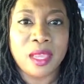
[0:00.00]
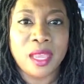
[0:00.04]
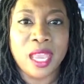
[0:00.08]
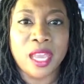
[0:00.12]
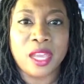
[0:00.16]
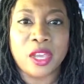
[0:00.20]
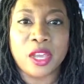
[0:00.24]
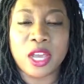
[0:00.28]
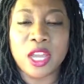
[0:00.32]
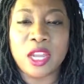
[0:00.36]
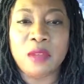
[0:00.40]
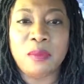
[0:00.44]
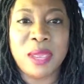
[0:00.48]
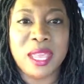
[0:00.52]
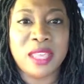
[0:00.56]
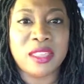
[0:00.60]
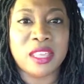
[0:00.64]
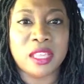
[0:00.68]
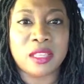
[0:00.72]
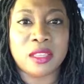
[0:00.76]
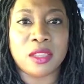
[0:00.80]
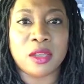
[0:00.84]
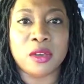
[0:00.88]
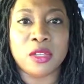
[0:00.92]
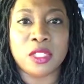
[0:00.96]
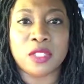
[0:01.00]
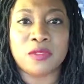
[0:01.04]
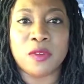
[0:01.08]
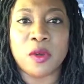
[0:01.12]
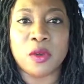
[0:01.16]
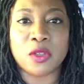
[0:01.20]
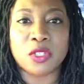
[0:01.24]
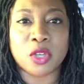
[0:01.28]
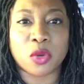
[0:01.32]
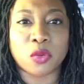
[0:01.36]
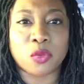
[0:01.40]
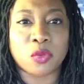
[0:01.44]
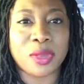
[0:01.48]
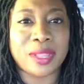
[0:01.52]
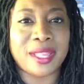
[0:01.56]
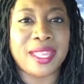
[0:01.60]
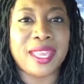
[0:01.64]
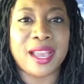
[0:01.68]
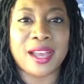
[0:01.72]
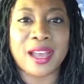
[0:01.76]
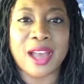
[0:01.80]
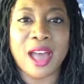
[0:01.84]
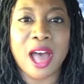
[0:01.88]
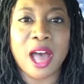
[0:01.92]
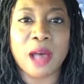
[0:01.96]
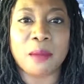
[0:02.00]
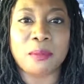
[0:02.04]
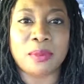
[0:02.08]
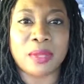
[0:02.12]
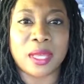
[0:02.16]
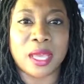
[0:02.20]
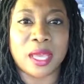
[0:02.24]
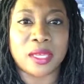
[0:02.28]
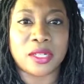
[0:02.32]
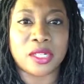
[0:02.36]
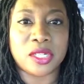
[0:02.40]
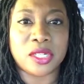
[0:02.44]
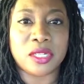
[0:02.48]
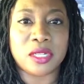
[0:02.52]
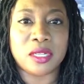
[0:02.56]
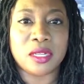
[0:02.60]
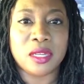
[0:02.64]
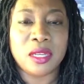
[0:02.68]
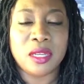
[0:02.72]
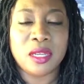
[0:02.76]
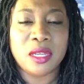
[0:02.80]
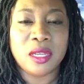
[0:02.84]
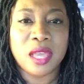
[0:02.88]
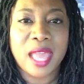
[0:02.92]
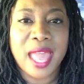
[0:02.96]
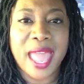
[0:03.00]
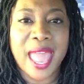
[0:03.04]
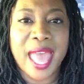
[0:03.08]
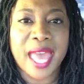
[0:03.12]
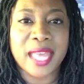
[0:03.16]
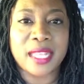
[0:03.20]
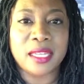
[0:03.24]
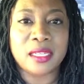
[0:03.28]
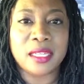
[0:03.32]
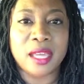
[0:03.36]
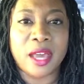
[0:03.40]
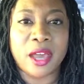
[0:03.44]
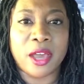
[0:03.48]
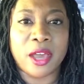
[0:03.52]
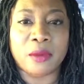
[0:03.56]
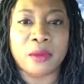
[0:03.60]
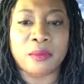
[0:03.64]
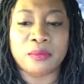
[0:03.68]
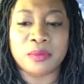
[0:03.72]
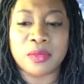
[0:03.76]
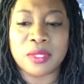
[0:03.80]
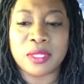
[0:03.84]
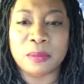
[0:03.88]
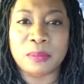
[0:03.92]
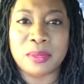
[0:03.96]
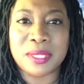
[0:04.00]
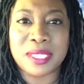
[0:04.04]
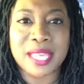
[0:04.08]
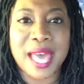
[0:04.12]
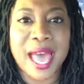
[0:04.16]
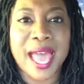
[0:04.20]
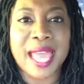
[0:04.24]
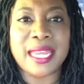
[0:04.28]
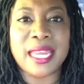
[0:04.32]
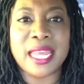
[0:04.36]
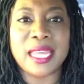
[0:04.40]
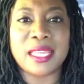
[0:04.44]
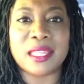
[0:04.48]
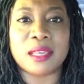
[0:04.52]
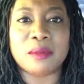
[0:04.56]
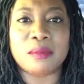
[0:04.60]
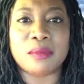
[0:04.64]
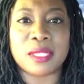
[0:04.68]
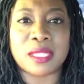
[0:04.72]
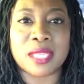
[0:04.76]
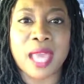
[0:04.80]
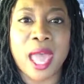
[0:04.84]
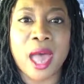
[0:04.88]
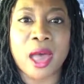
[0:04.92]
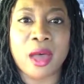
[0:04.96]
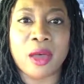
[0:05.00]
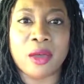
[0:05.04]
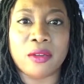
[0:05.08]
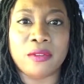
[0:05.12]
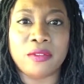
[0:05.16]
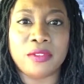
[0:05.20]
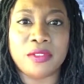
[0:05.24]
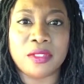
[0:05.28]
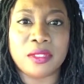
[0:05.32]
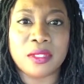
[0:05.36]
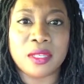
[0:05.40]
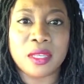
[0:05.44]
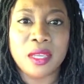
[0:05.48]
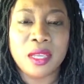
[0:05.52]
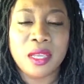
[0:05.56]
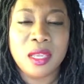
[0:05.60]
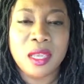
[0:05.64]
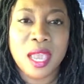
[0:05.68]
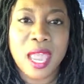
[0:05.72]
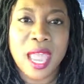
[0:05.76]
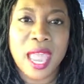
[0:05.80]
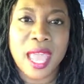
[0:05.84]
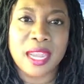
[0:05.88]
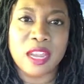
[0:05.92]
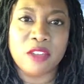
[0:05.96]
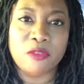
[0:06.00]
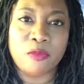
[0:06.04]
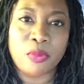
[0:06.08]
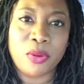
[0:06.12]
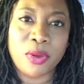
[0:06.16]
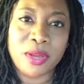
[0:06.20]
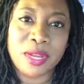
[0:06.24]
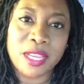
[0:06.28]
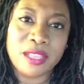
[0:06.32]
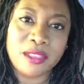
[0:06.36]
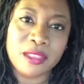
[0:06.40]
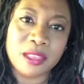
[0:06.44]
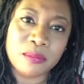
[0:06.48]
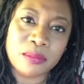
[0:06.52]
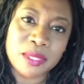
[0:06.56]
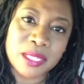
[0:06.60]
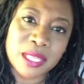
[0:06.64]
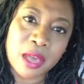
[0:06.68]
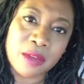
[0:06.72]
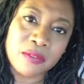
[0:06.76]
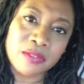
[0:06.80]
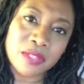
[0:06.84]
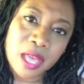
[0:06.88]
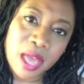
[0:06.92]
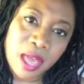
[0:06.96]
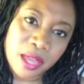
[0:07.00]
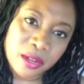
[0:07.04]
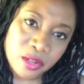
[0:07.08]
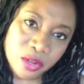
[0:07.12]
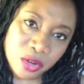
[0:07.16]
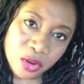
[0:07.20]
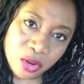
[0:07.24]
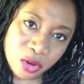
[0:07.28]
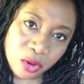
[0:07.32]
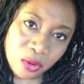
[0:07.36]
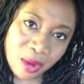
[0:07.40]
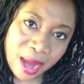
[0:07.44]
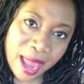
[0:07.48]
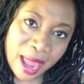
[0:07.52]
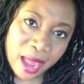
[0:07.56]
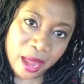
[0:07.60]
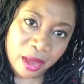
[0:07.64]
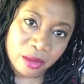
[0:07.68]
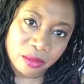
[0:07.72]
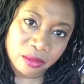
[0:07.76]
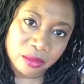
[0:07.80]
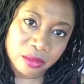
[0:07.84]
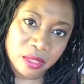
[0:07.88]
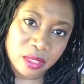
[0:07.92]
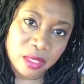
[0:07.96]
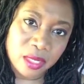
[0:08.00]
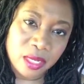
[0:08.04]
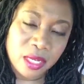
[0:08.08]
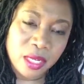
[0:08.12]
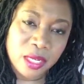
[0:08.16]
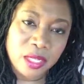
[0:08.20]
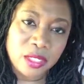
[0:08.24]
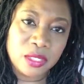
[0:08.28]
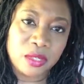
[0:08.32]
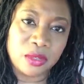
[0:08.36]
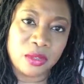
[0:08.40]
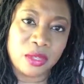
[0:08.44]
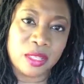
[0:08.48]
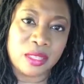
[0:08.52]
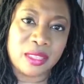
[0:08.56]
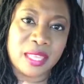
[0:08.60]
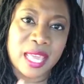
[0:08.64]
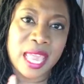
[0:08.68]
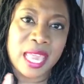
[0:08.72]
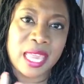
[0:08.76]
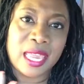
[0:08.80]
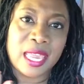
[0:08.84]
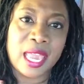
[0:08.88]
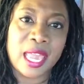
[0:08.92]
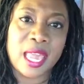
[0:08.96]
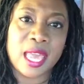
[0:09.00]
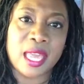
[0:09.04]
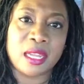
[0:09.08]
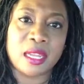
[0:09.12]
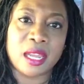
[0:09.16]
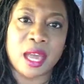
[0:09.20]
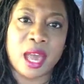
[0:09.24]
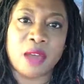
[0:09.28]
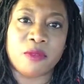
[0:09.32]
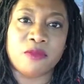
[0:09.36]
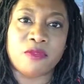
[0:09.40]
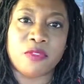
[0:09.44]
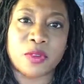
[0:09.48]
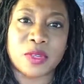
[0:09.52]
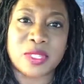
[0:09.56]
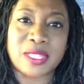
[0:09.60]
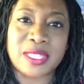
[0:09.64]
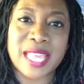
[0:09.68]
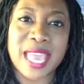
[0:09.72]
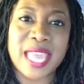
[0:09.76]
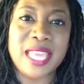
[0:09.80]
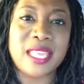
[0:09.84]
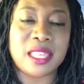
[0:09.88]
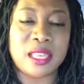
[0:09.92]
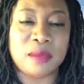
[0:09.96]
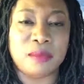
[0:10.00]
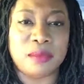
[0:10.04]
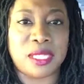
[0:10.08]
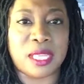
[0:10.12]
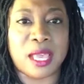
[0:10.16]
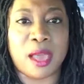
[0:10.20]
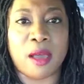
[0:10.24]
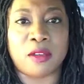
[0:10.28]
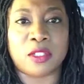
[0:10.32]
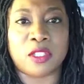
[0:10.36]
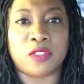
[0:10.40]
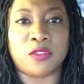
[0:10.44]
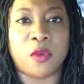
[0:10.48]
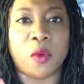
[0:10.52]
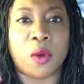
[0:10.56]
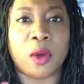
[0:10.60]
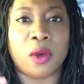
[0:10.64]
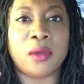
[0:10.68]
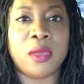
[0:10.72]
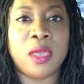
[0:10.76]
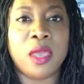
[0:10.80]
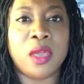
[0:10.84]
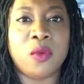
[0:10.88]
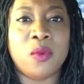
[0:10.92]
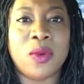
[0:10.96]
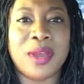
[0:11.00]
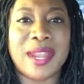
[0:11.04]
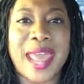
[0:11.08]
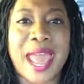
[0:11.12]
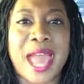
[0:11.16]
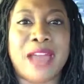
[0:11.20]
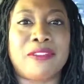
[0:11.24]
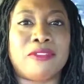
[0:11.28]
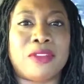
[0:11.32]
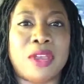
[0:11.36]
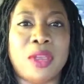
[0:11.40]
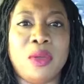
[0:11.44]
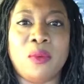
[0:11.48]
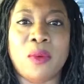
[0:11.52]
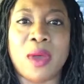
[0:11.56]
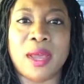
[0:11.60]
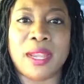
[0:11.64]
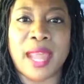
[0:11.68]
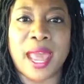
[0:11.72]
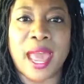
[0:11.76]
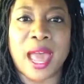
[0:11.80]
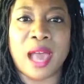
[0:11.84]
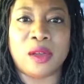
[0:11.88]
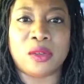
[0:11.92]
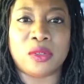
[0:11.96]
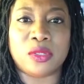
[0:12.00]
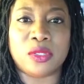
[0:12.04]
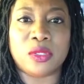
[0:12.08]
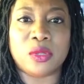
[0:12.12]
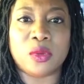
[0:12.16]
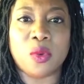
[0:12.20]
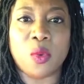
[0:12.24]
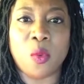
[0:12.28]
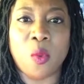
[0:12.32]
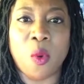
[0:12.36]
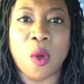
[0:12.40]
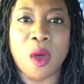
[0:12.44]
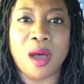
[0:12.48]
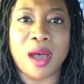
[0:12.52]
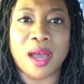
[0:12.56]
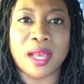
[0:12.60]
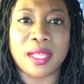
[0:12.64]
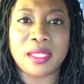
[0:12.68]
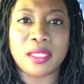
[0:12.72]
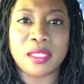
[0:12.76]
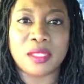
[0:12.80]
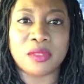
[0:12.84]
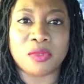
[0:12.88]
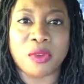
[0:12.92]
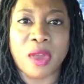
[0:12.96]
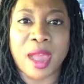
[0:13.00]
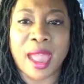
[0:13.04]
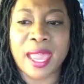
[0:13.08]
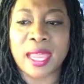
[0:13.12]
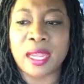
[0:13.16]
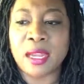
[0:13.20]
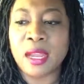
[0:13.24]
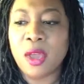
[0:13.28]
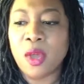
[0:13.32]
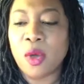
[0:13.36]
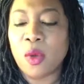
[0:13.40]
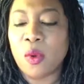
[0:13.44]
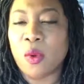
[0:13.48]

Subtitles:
It could be that those folks are really accomplished at subsiding themselves and of putting themselves underground so that they can forsake themselves for what everyone else wants, right?